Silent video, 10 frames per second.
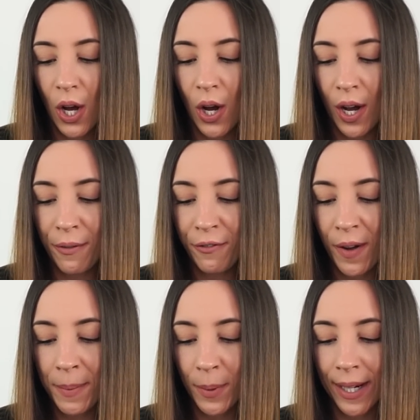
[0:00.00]
On
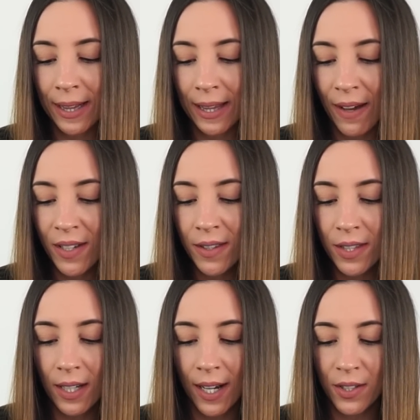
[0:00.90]
February
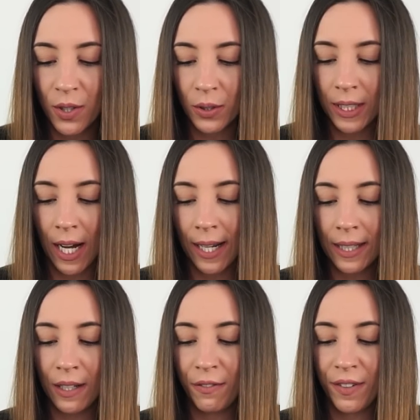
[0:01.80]
11th, I sold an
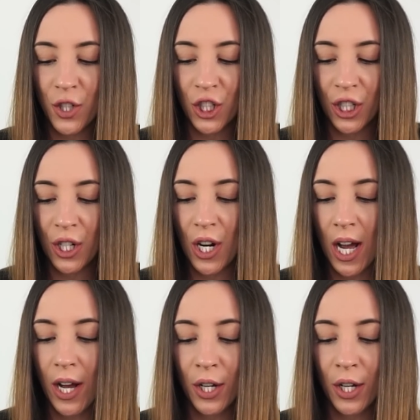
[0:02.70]
Eileen Fisher